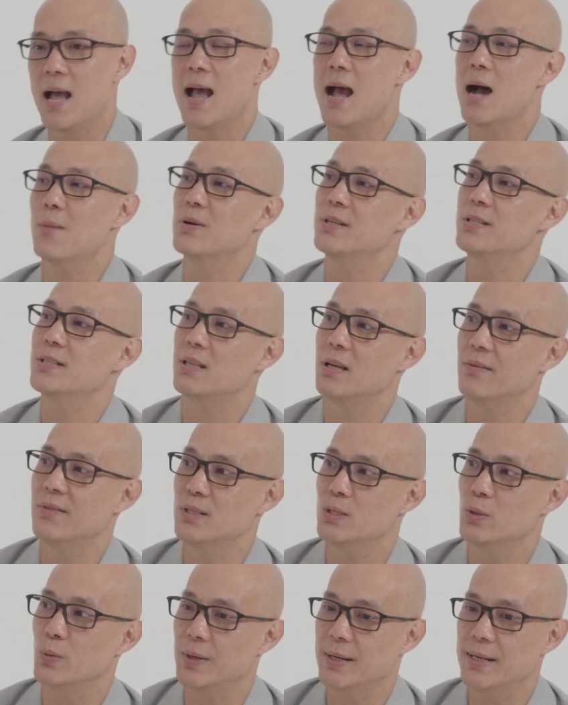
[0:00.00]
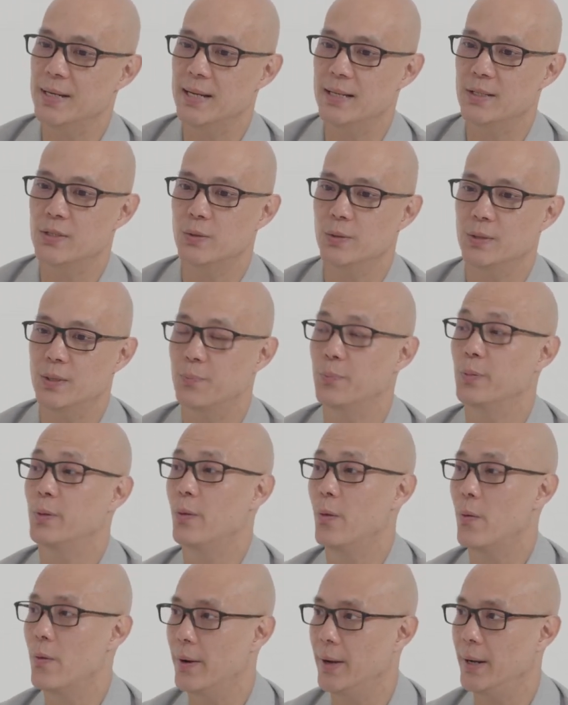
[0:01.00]
How much savings do we need to
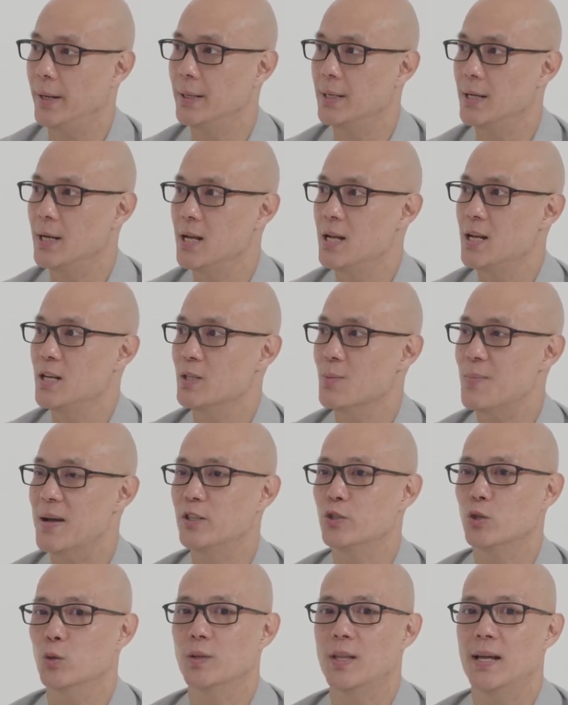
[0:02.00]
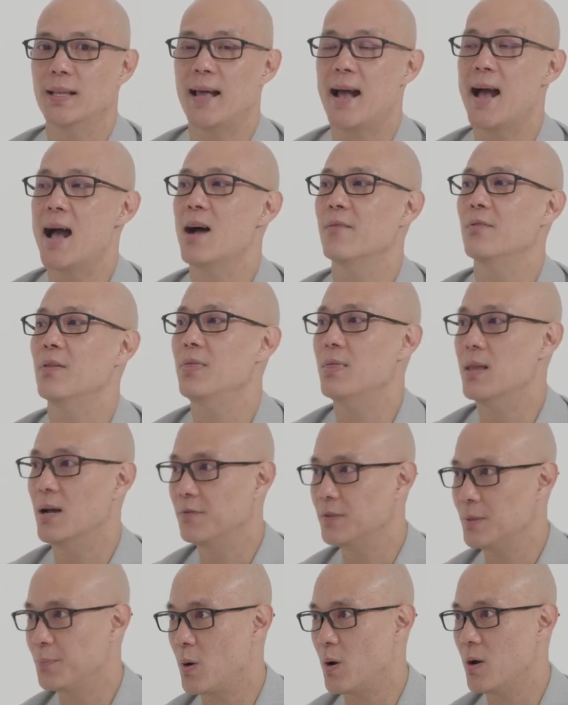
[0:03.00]
deploy to make sure that I have enough
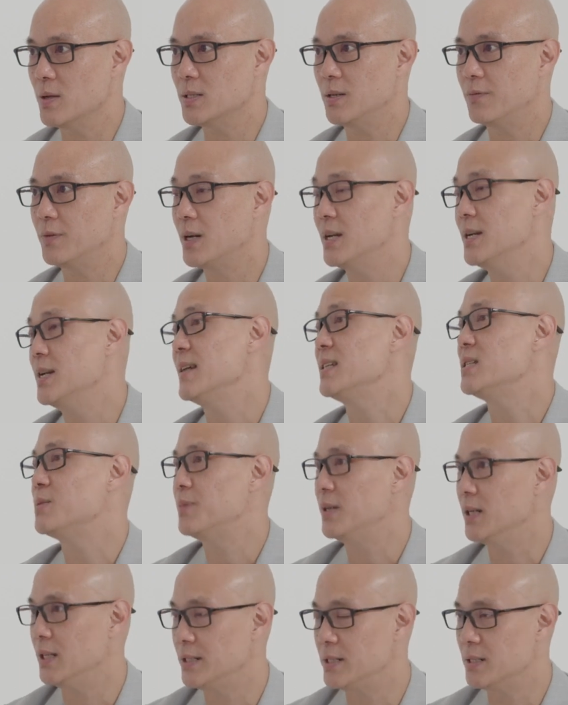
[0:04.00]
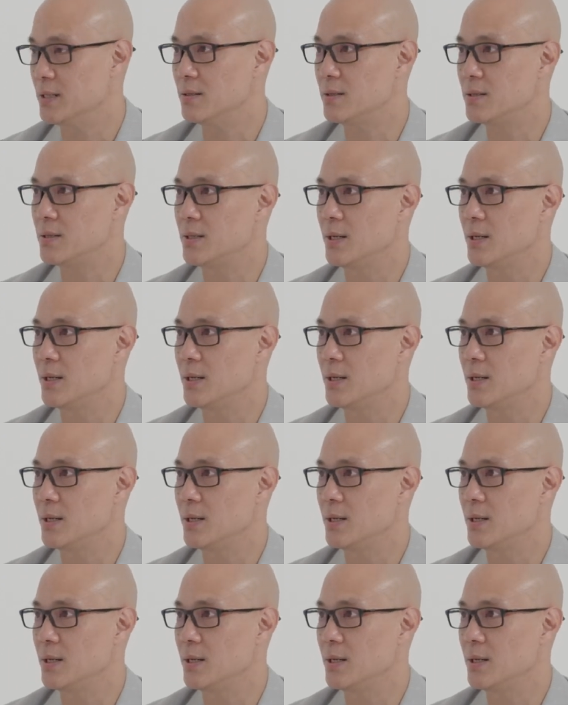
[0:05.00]
deposit for the next purchase?